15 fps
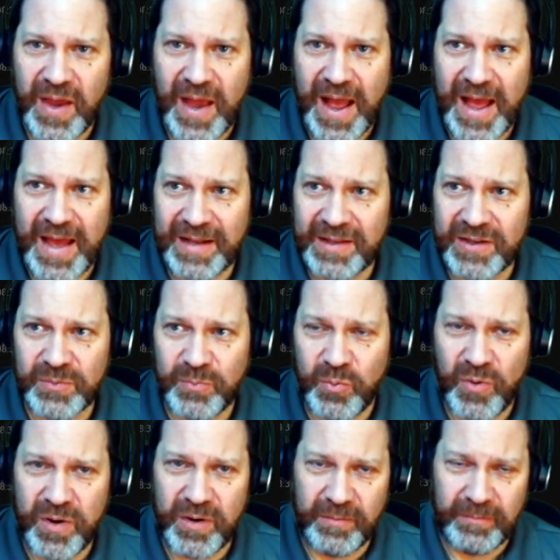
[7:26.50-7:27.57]
And at this
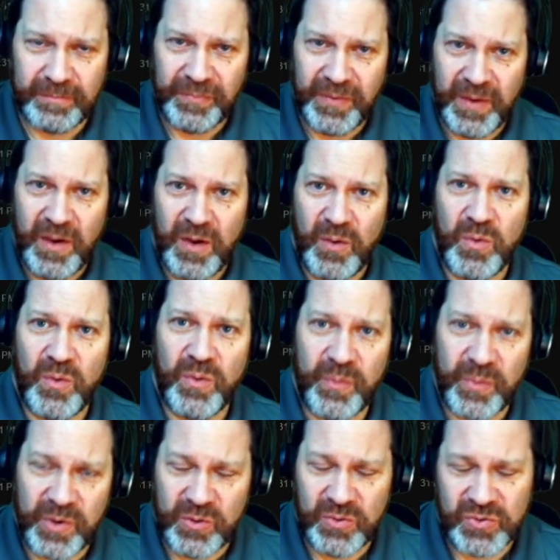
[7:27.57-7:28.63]
point, what we
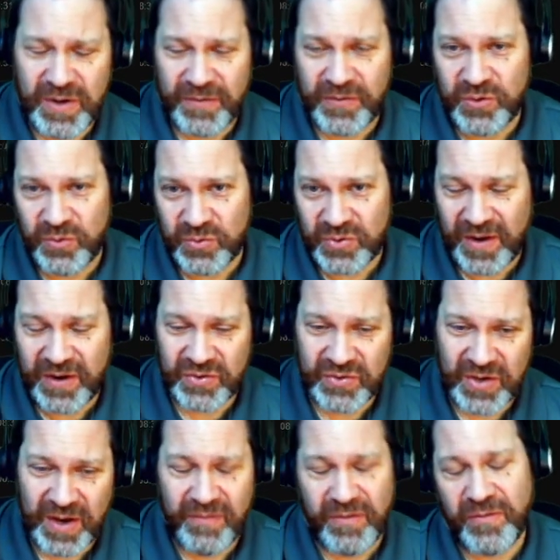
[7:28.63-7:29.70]
used to have to do is have to
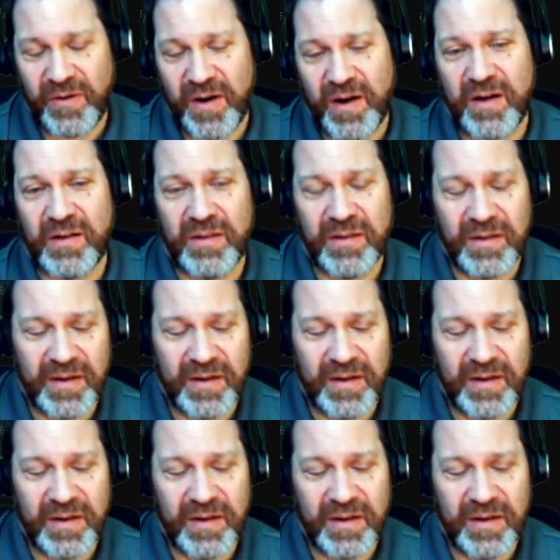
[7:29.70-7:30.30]
save the file,